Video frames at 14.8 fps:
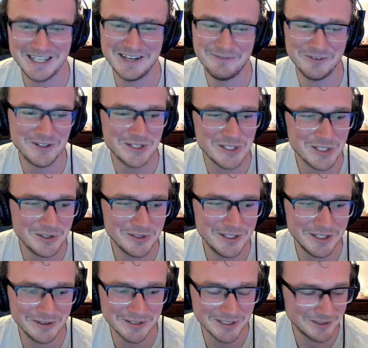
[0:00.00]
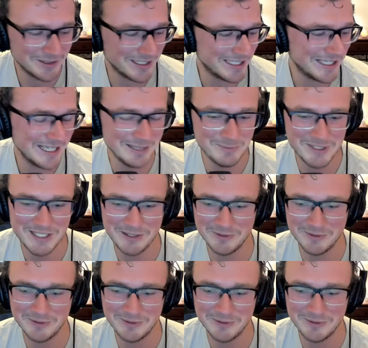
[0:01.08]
Yeah, for those of you who don't know, MC